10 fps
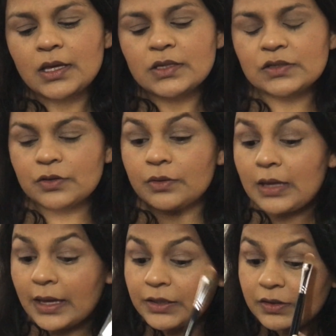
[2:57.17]
So
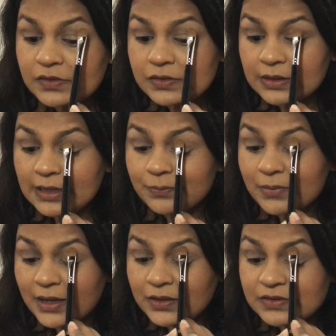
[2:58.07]
I used
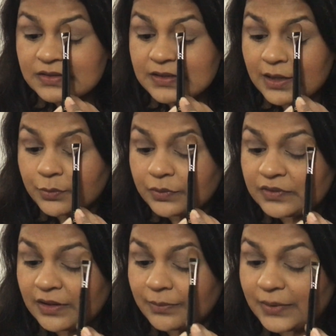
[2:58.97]
to say all the
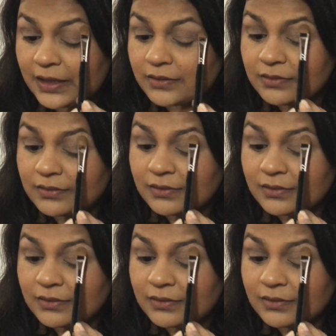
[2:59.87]
time that,